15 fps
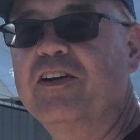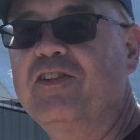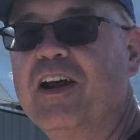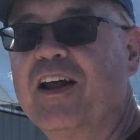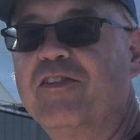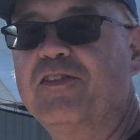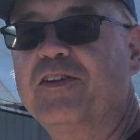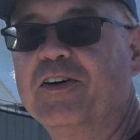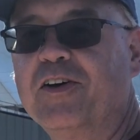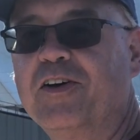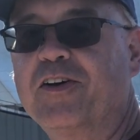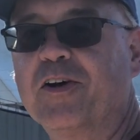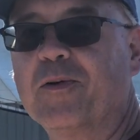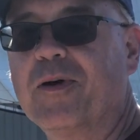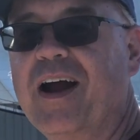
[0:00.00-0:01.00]
chance to look
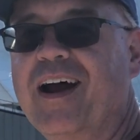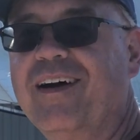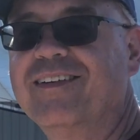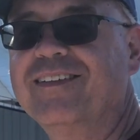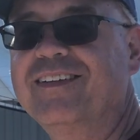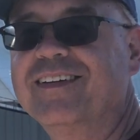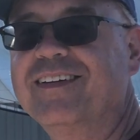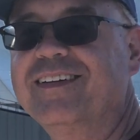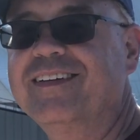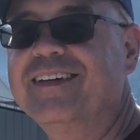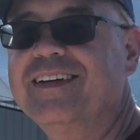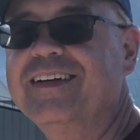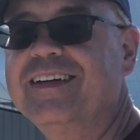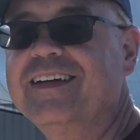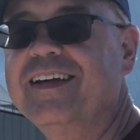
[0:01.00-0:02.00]
around,
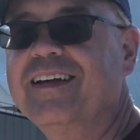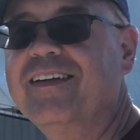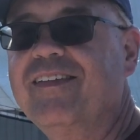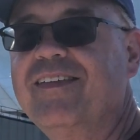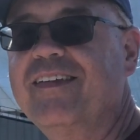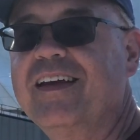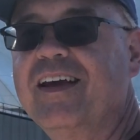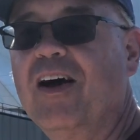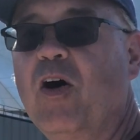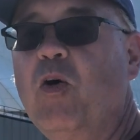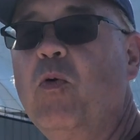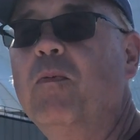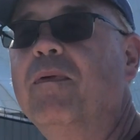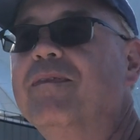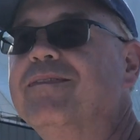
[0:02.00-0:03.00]
see,
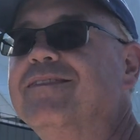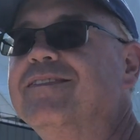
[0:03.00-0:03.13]
oh,